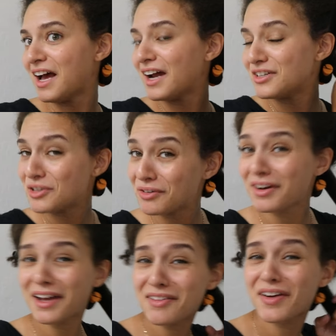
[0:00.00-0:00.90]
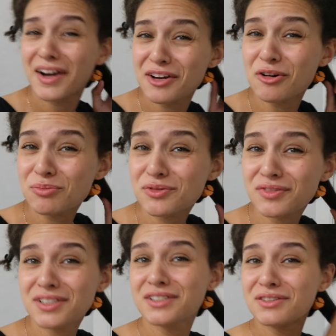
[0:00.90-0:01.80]
I don't have high hopes for
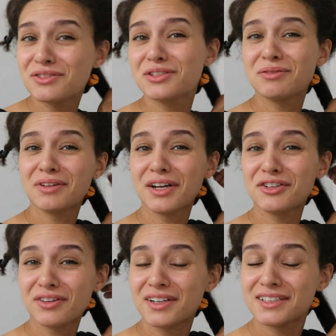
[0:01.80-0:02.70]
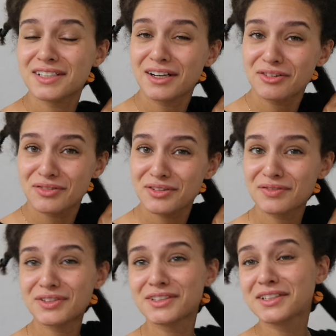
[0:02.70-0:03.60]
this. Usually when I try a style for the
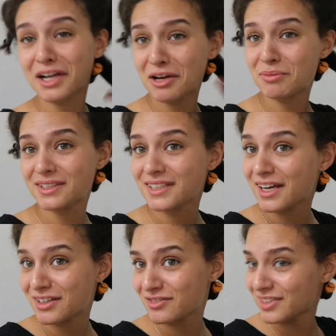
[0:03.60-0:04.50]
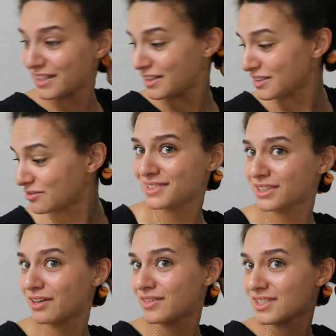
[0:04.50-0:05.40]
first time, it's kind of like,
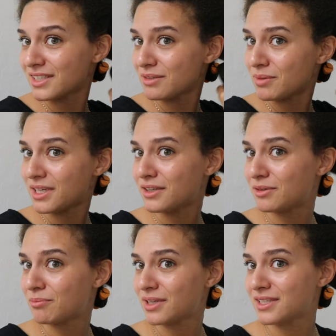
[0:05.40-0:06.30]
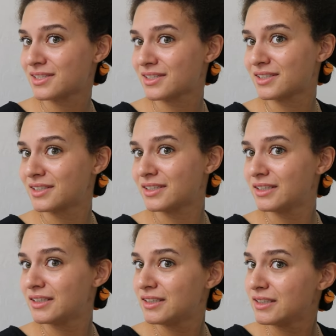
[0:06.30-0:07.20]
obviously gonna be hit or miss,
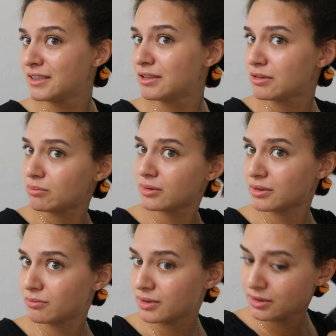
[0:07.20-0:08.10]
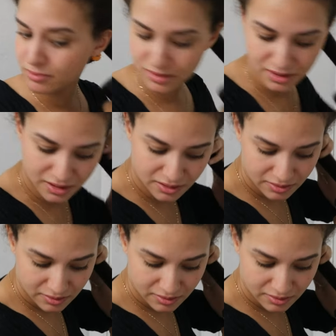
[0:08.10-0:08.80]
but we will see.